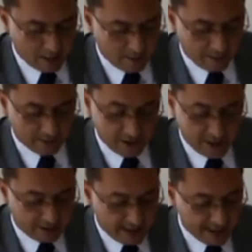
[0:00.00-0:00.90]
Uh,
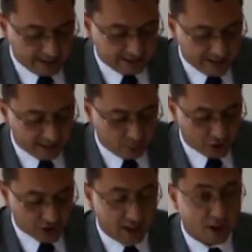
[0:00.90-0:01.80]
indeed, any state
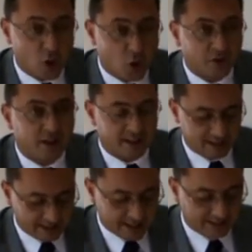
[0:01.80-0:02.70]
which alone
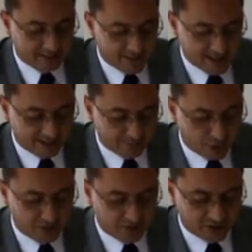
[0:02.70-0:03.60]
intensifies
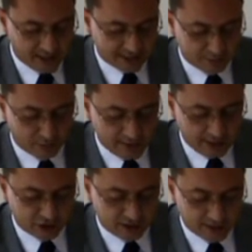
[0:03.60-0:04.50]
monetary
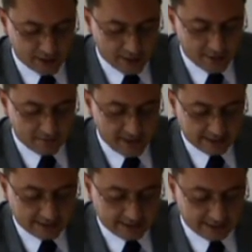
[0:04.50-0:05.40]
exploitation
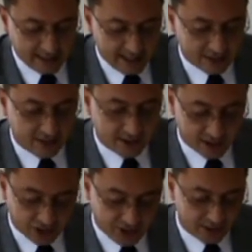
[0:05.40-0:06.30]
faces either
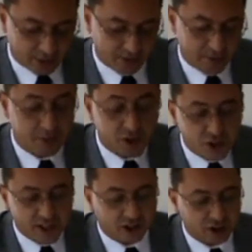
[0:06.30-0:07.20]
a gradual
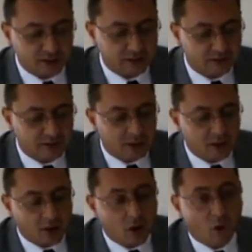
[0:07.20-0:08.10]
depreciation
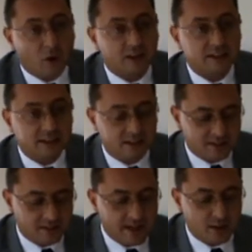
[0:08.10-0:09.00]
or a
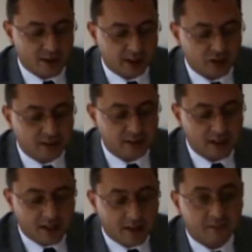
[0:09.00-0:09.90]
sudden devaluation
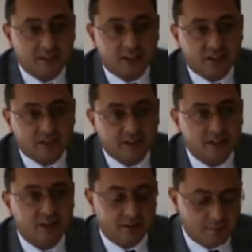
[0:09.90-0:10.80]
of its
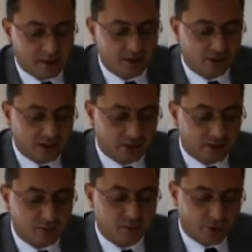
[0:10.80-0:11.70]
currency
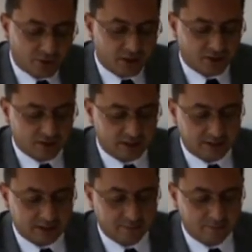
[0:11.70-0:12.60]
relative to foreign
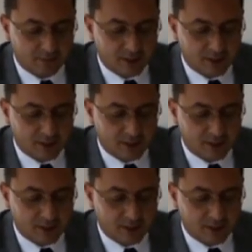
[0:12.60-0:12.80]
currencies.